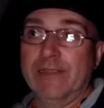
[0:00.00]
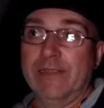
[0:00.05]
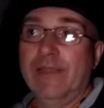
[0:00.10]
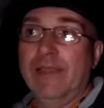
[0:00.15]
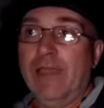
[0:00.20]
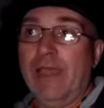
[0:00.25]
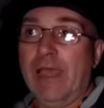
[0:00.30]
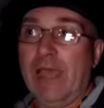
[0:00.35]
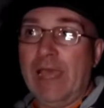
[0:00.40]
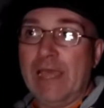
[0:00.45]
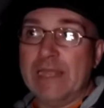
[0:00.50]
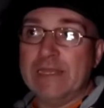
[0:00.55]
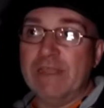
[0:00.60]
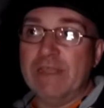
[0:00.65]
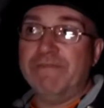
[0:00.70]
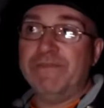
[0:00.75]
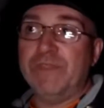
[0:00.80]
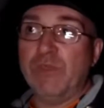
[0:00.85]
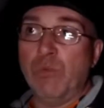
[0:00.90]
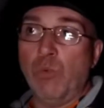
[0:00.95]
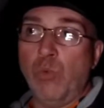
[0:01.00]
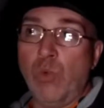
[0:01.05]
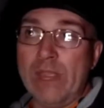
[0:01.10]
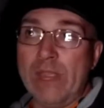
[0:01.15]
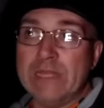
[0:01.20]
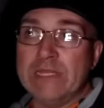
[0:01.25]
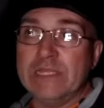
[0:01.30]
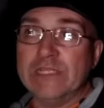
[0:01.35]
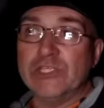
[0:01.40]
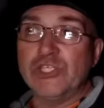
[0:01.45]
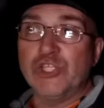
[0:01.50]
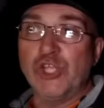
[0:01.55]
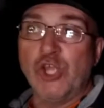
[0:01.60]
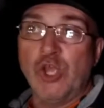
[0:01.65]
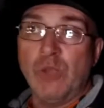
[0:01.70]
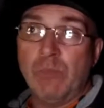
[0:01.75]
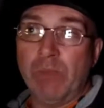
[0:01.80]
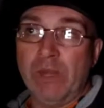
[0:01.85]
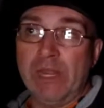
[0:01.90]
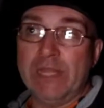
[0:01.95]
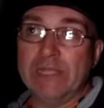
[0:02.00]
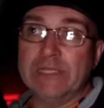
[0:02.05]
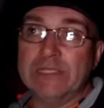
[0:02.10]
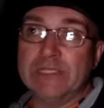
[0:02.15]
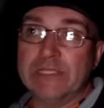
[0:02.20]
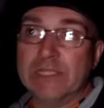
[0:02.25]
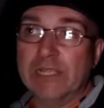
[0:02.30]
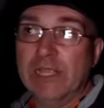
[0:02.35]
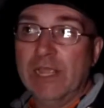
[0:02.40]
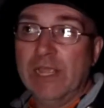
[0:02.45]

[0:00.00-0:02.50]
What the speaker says: And if the wind is turbulent,